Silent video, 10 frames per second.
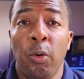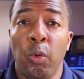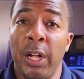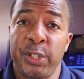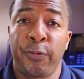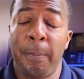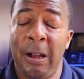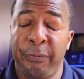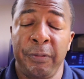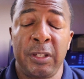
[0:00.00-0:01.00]
runs for
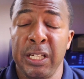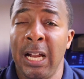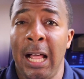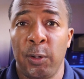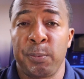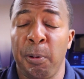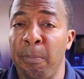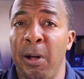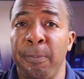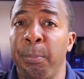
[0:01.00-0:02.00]
about $15
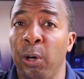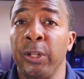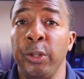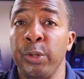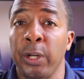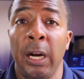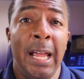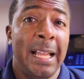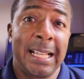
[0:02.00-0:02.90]
per month per user.